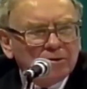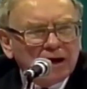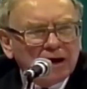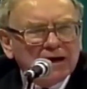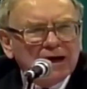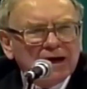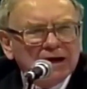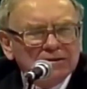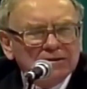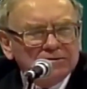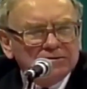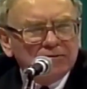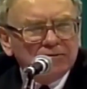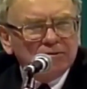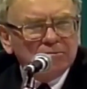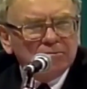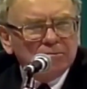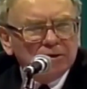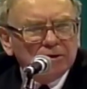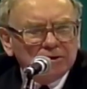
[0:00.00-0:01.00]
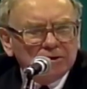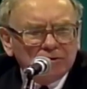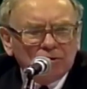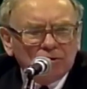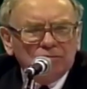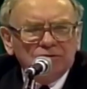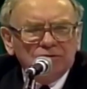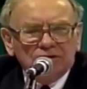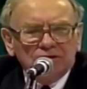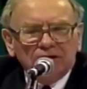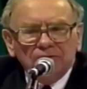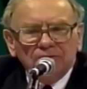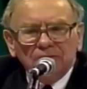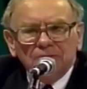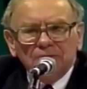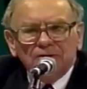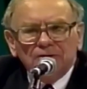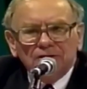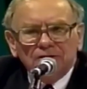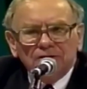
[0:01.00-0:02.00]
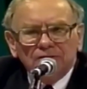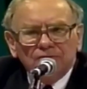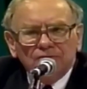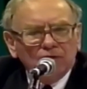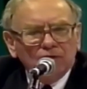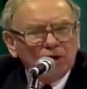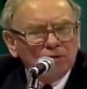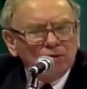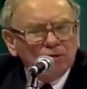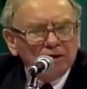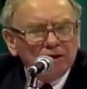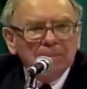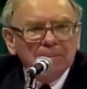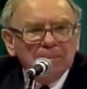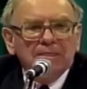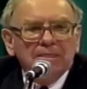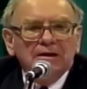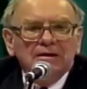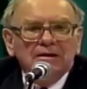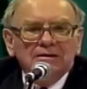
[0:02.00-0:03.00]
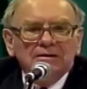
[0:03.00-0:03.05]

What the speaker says: right at $7 billion, over $7 billion afloat